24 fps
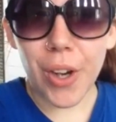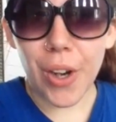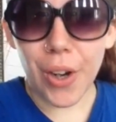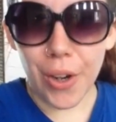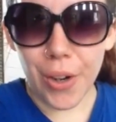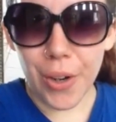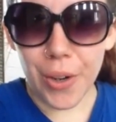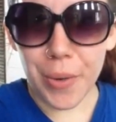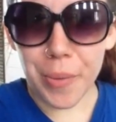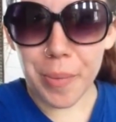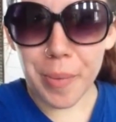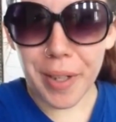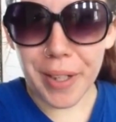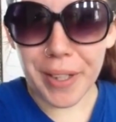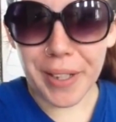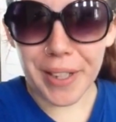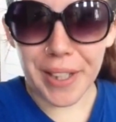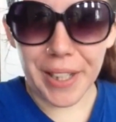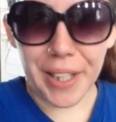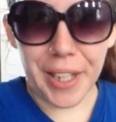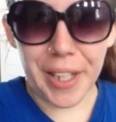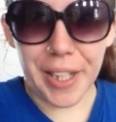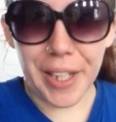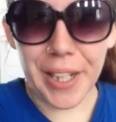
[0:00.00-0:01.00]
Oh my
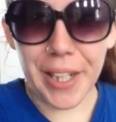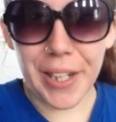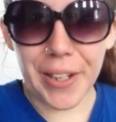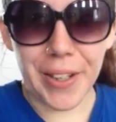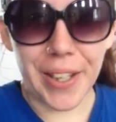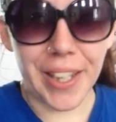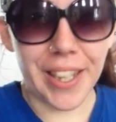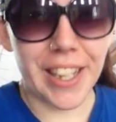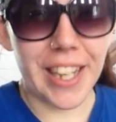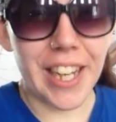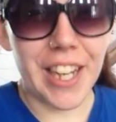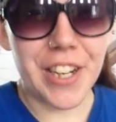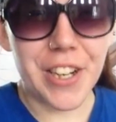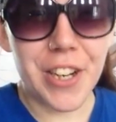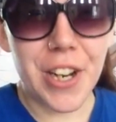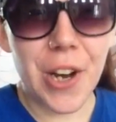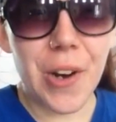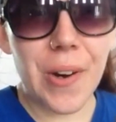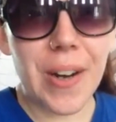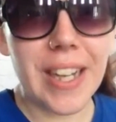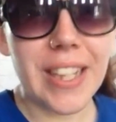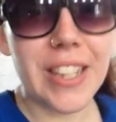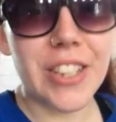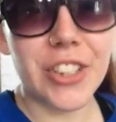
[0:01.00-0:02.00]
god. Okay, I know
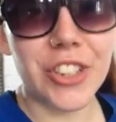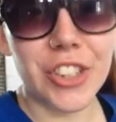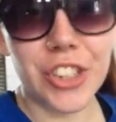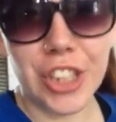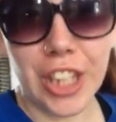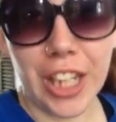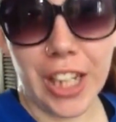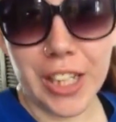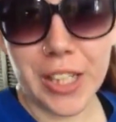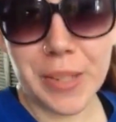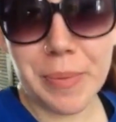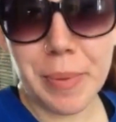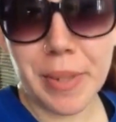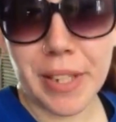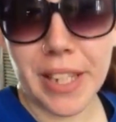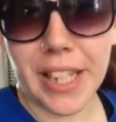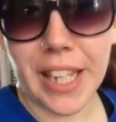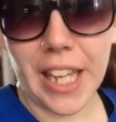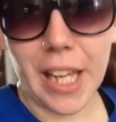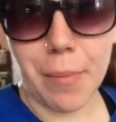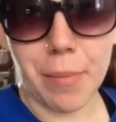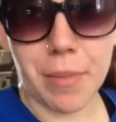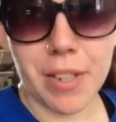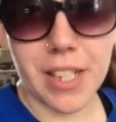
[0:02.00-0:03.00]
I just put the
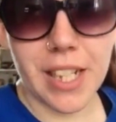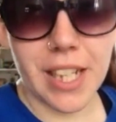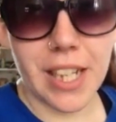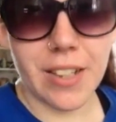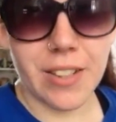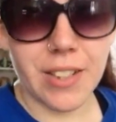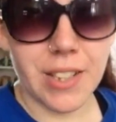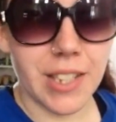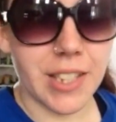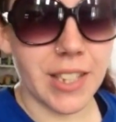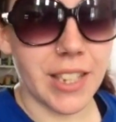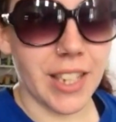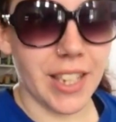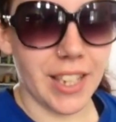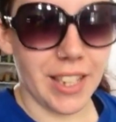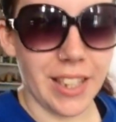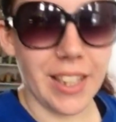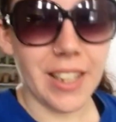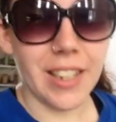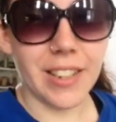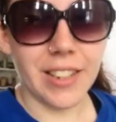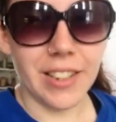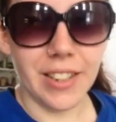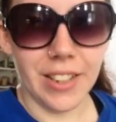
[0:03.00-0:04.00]
camera down to like,
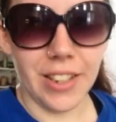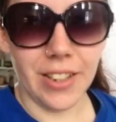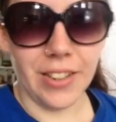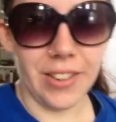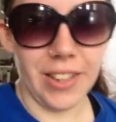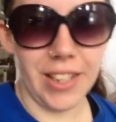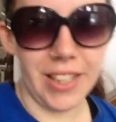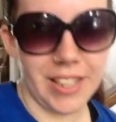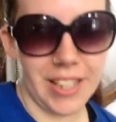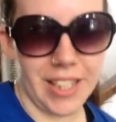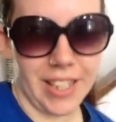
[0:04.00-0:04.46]
you know, like